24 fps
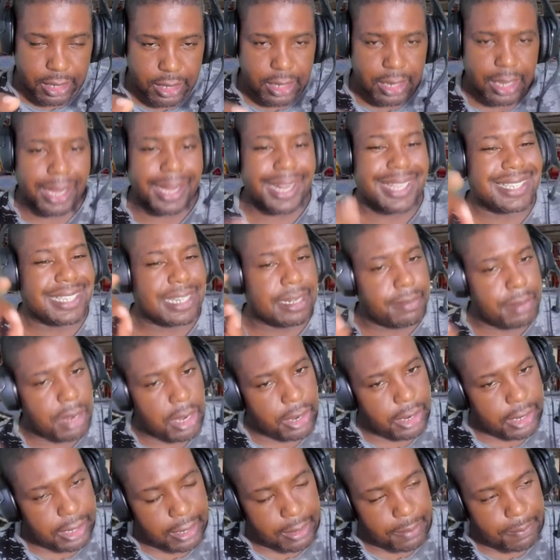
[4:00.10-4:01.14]
and he's in
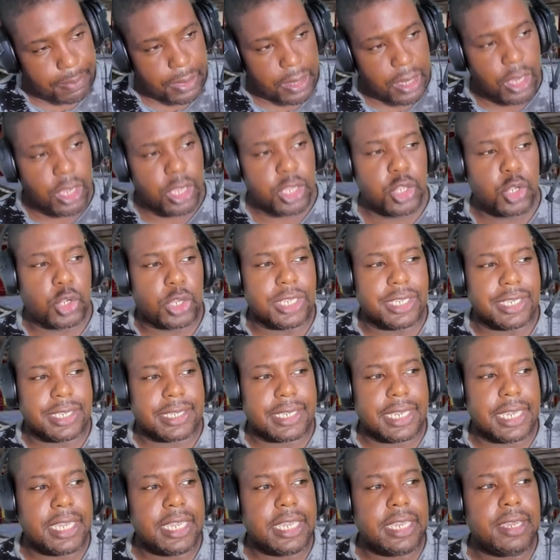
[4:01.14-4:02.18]
America. You can
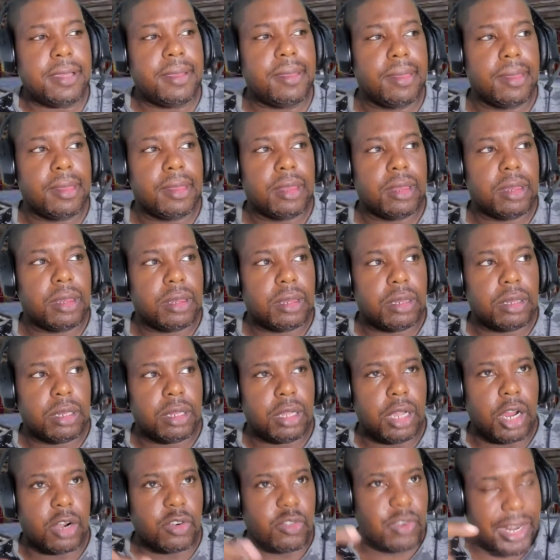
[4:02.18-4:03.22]
see
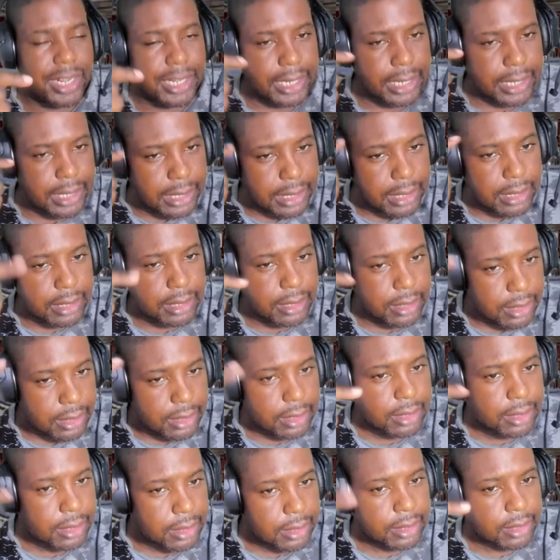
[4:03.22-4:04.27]
already
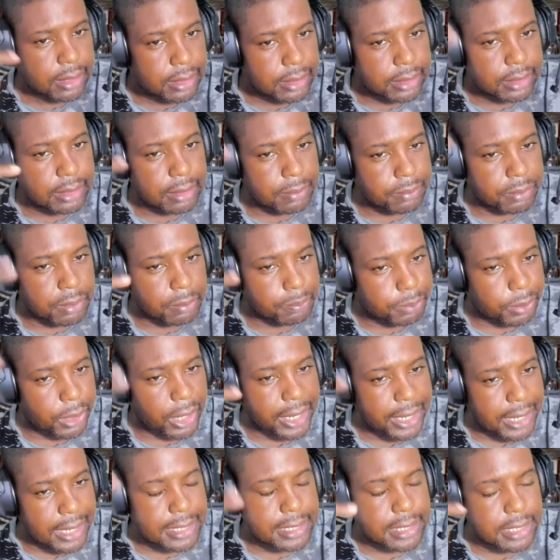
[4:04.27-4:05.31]
the brain
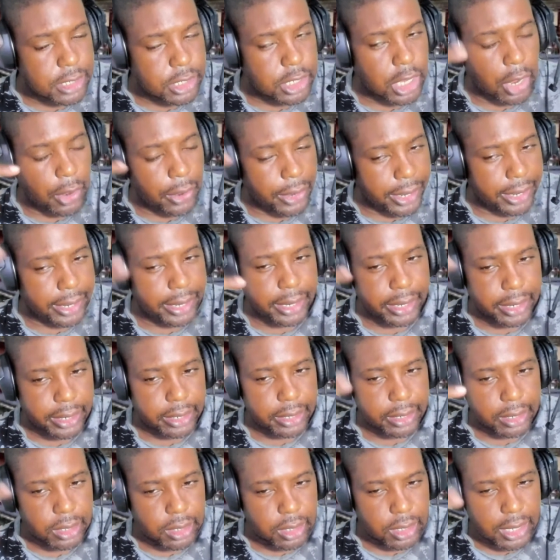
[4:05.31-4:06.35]
as it's going,
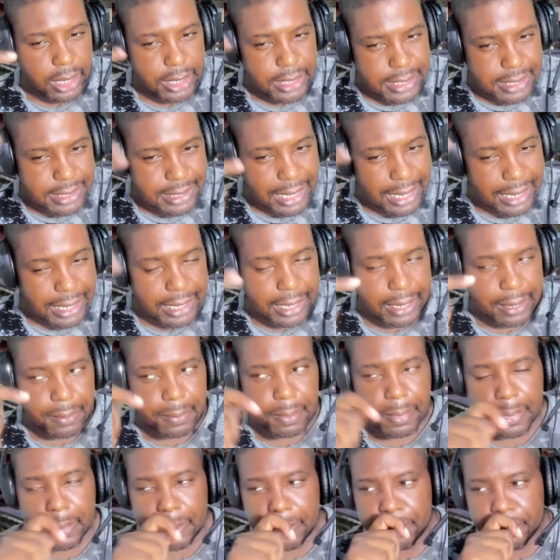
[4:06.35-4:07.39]
and he's thinking,
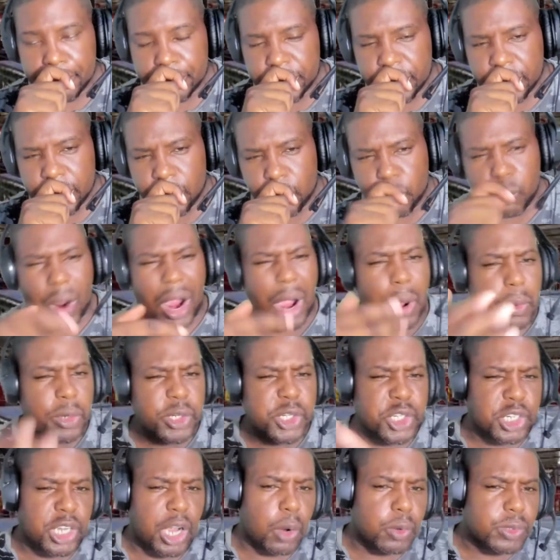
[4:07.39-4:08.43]
why would
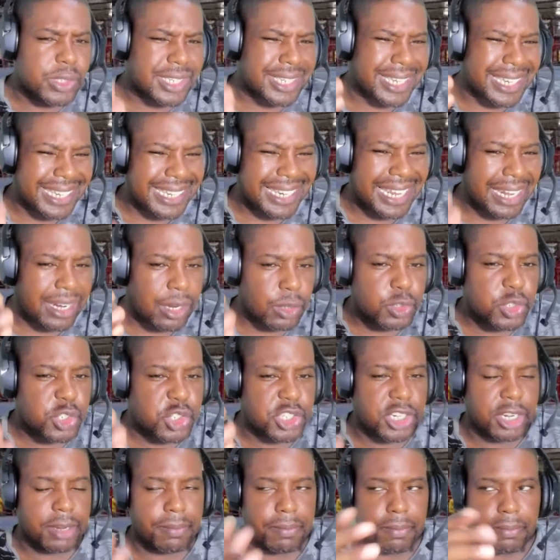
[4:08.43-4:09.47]
you go to Canelo's
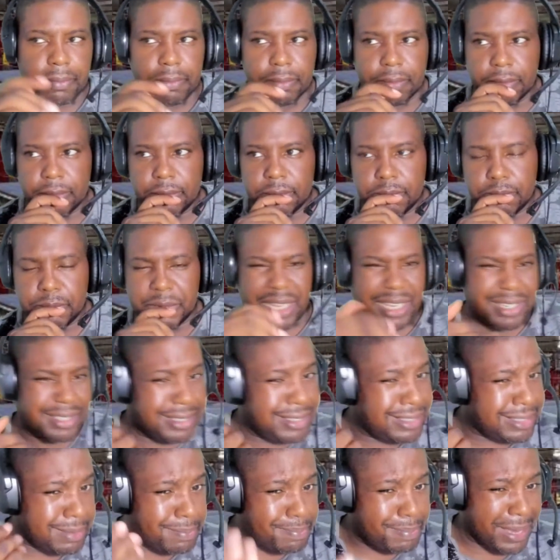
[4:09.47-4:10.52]
gym? Because he's
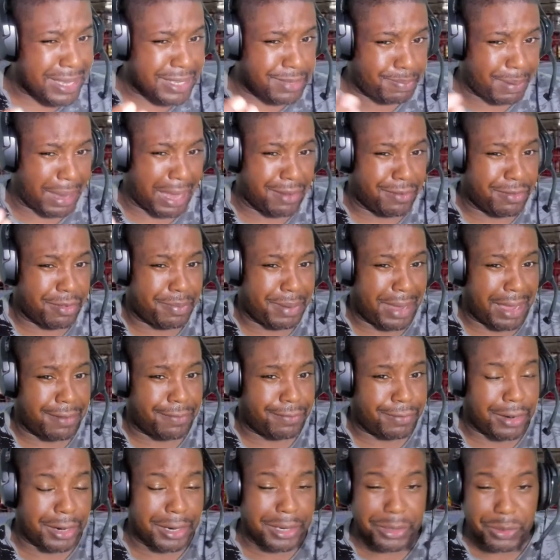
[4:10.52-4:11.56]
the best pound-for-pound
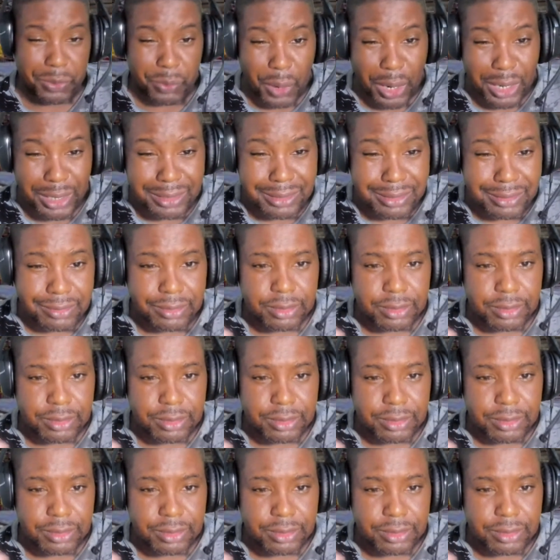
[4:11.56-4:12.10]
fighter in the world?